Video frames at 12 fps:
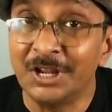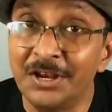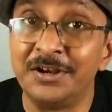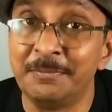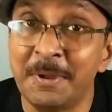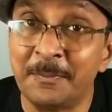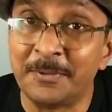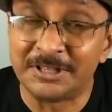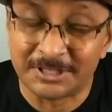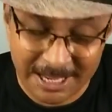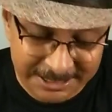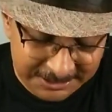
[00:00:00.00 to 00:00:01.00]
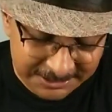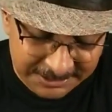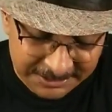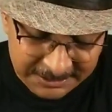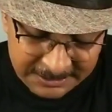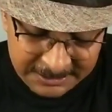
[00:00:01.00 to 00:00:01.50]
Remember that.
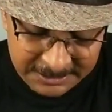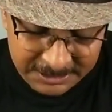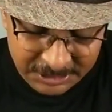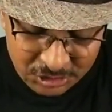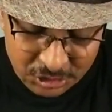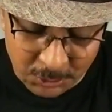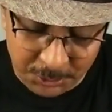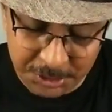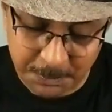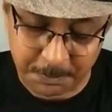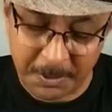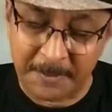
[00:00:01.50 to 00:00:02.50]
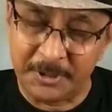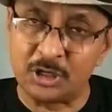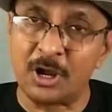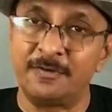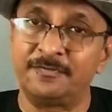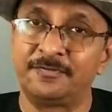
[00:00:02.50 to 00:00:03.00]
So you palm it
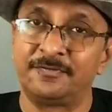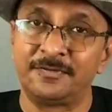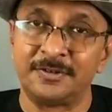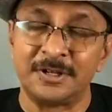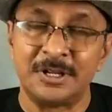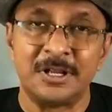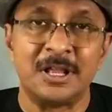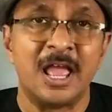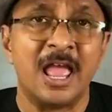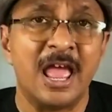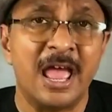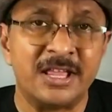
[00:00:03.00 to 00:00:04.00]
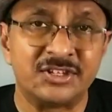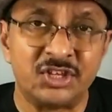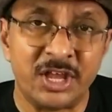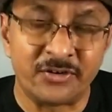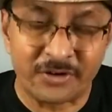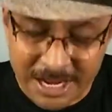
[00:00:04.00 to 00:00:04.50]
off as
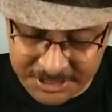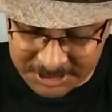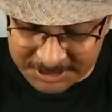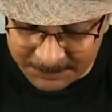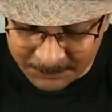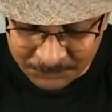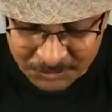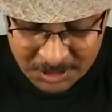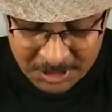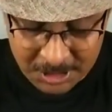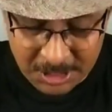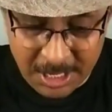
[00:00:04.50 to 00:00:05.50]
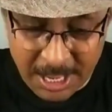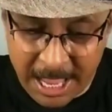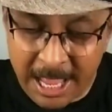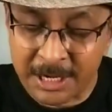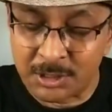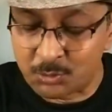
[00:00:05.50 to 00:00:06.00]
they are writing,
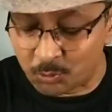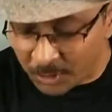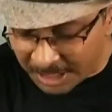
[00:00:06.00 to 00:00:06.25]
and